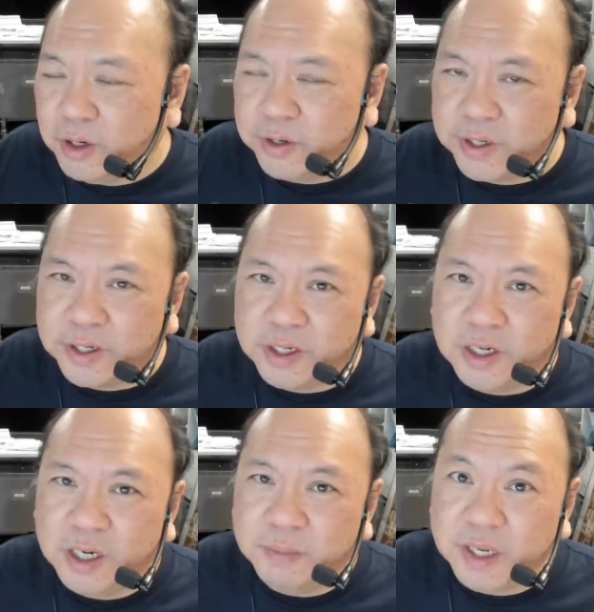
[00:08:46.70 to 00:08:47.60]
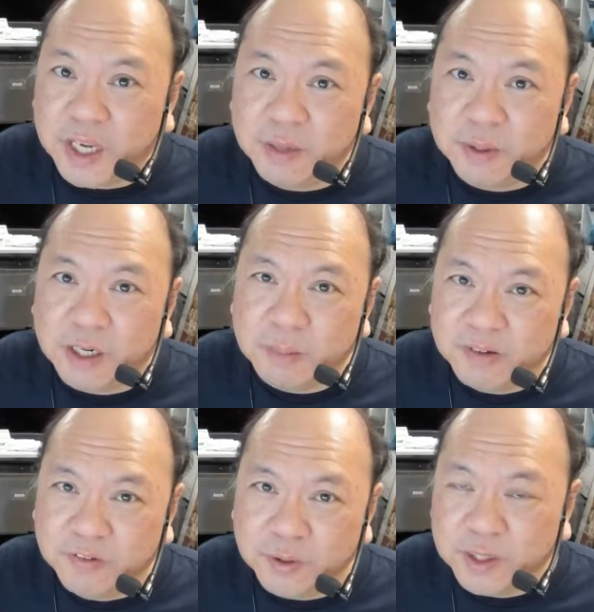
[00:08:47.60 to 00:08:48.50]
coder, I'm a gamer, I'm
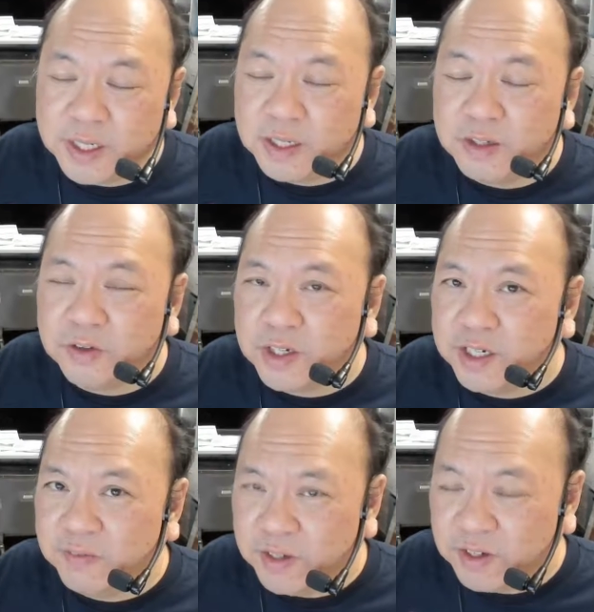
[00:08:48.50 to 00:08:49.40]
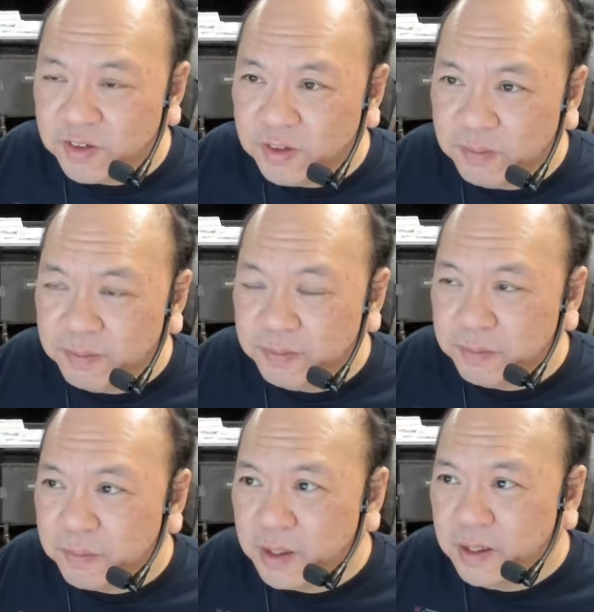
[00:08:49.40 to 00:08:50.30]
a foodie, those kind of things.
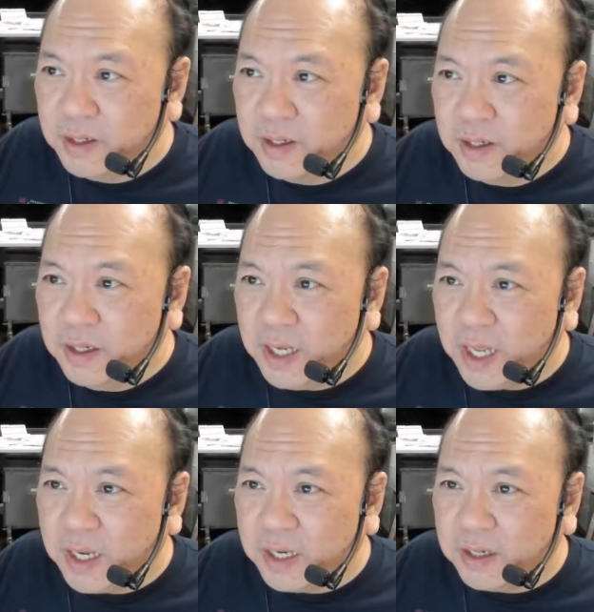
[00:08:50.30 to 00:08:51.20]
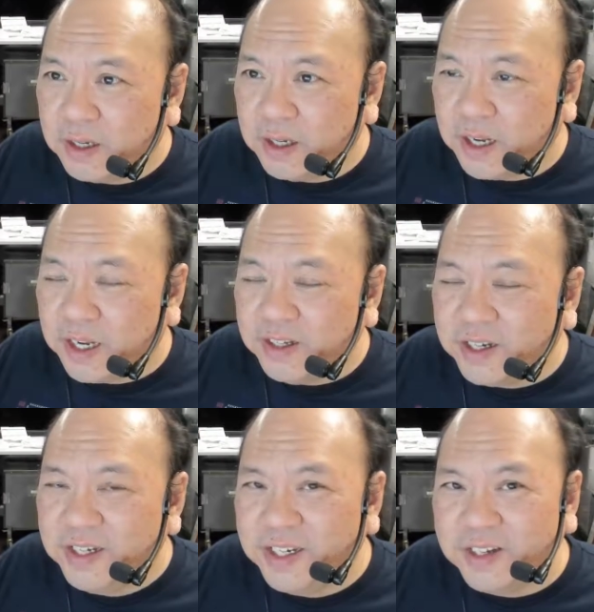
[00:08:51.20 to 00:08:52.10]
And I got
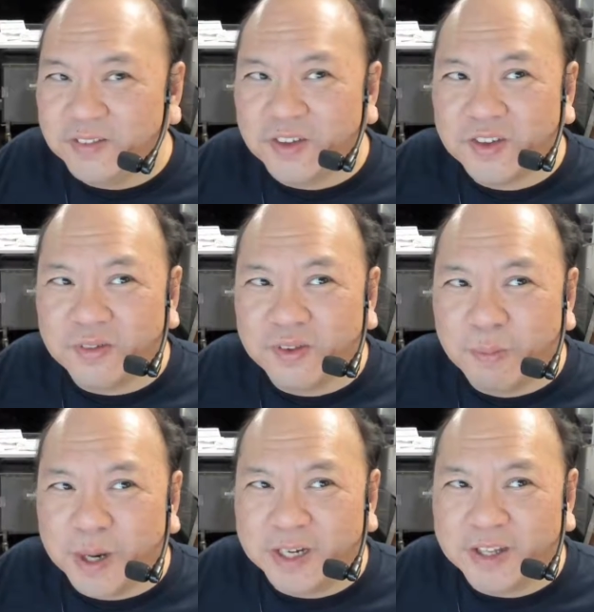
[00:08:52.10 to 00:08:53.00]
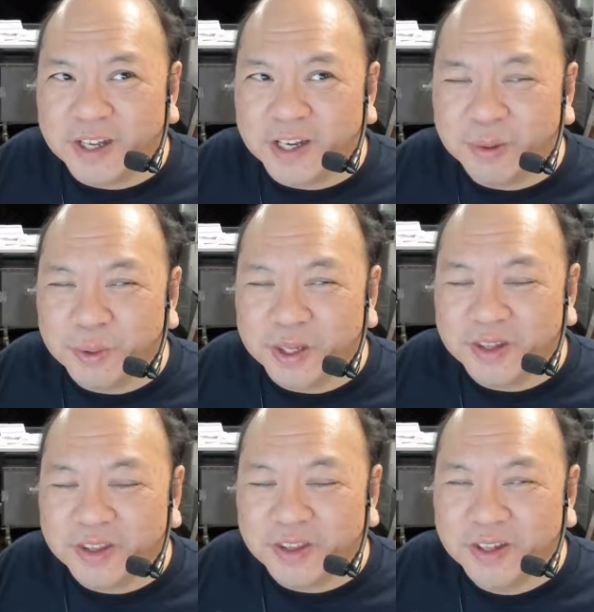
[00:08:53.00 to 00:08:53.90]
the idea of combining that
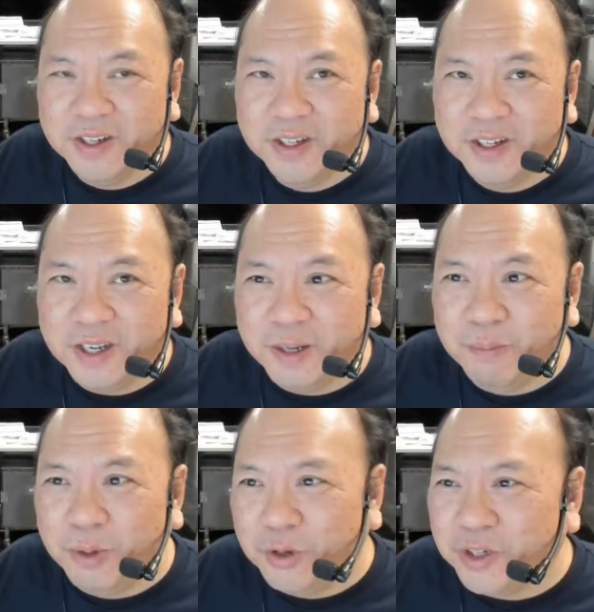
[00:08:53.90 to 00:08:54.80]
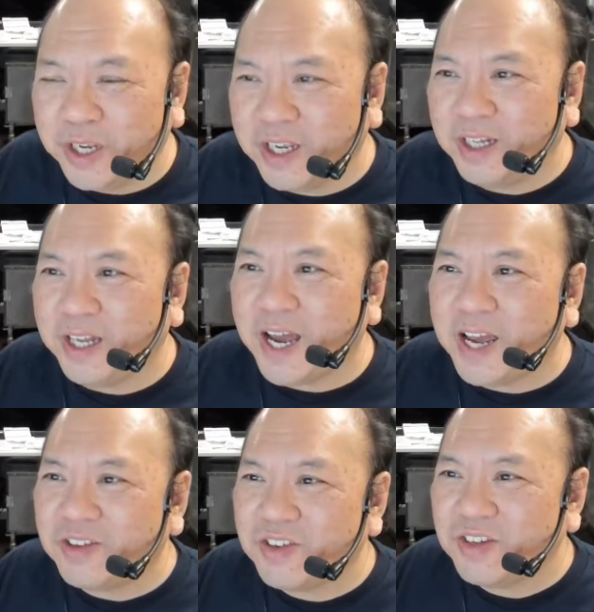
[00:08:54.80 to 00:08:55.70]
with a
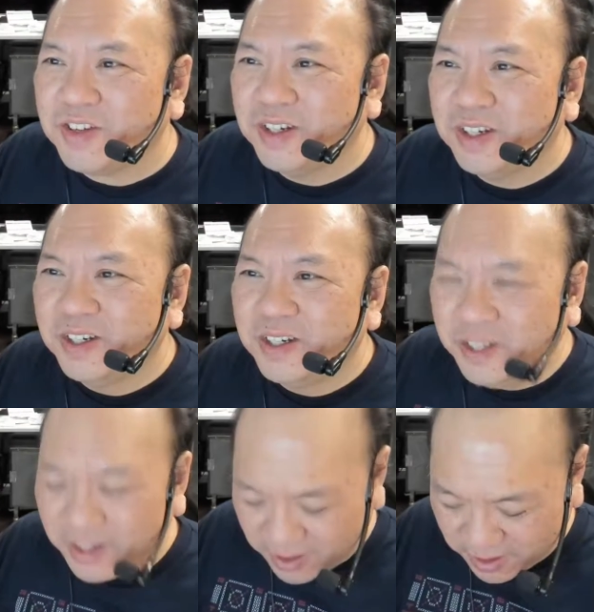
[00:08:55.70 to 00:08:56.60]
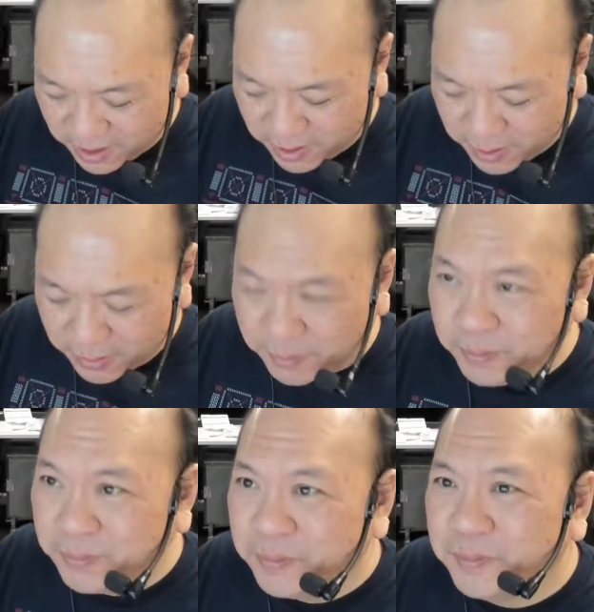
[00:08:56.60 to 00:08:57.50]
multi-class
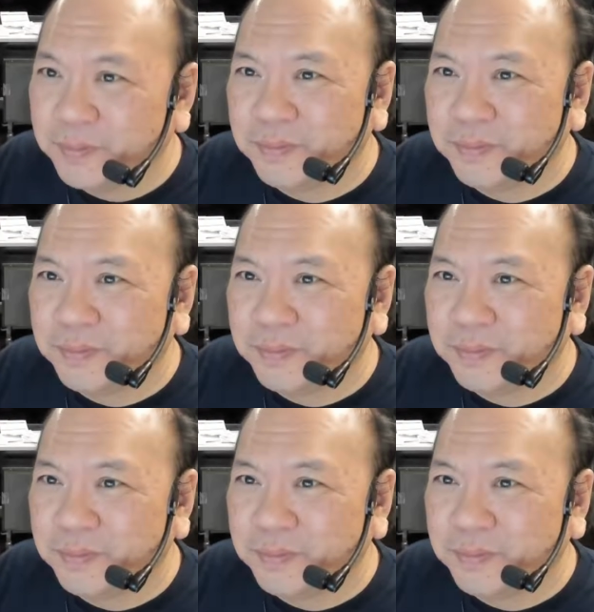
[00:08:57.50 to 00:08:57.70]
kind